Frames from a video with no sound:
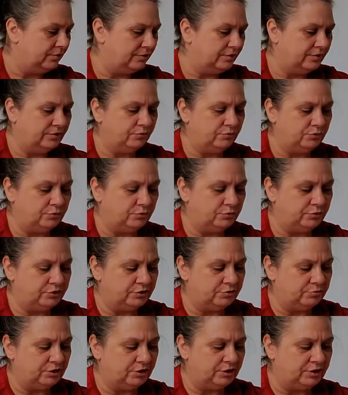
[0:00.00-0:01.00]
if we're going to
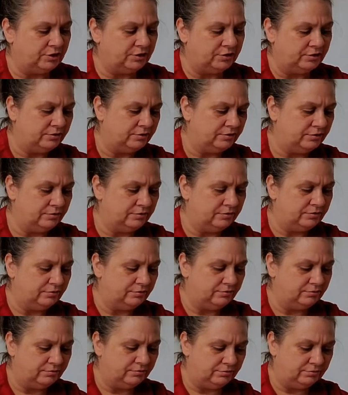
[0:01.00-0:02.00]
be
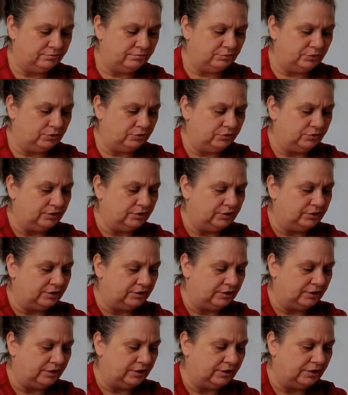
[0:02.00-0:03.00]
building
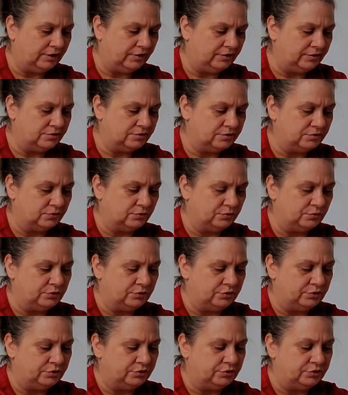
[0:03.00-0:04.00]
a house or if we're going
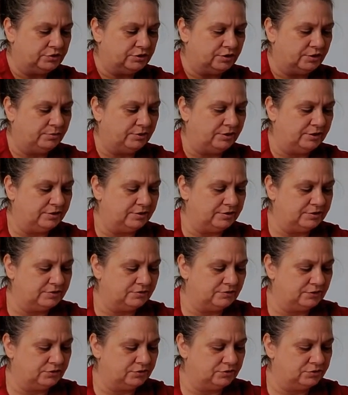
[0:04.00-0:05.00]
to do the shop house
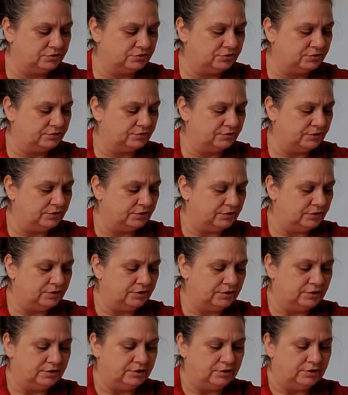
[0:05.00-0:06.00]
first.
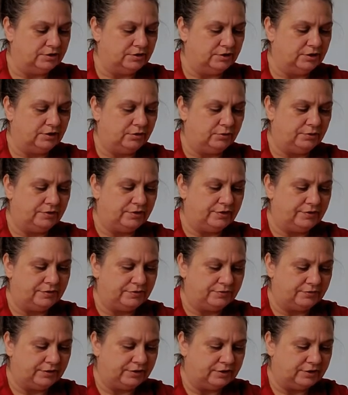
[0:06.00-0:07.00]
I know we've got the
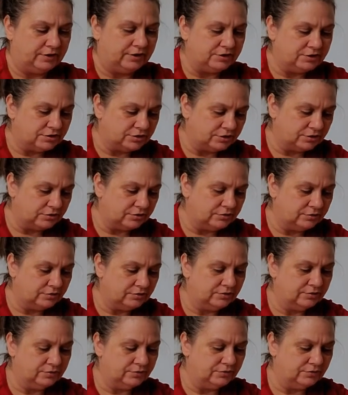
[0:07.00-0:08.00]
foundation
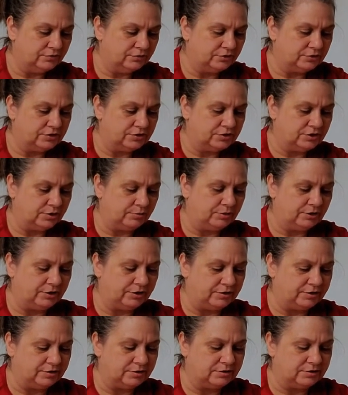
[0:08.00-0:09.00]
for the shop
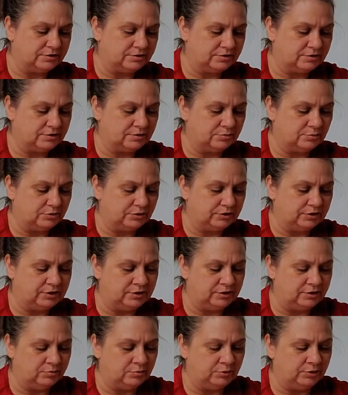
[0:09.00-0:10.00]
house
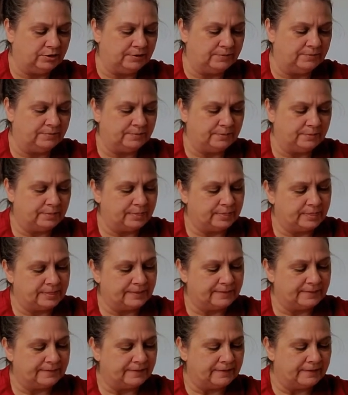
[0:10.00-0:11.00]
completed, but
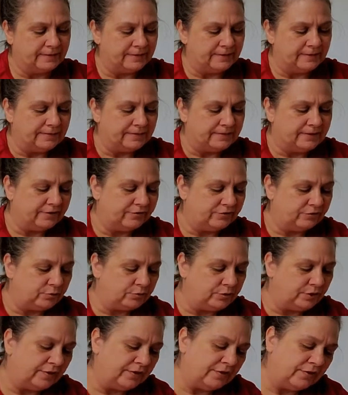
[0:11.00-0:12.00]
that's
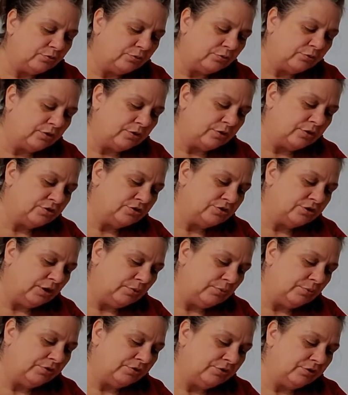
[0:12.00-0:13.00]
okay. That's where our shop
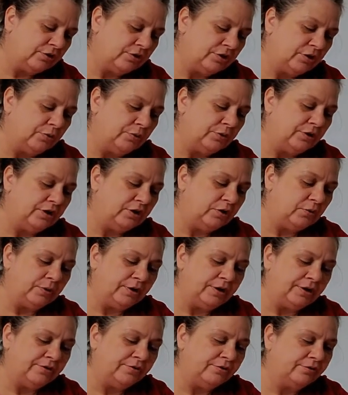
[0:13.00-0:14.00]
is going to go
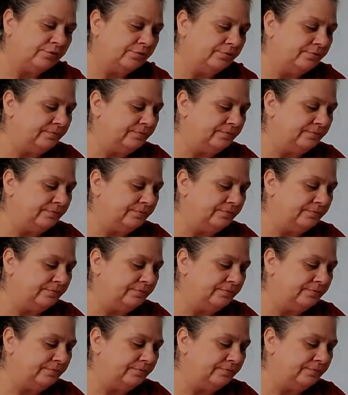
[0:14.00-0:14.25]
anyways.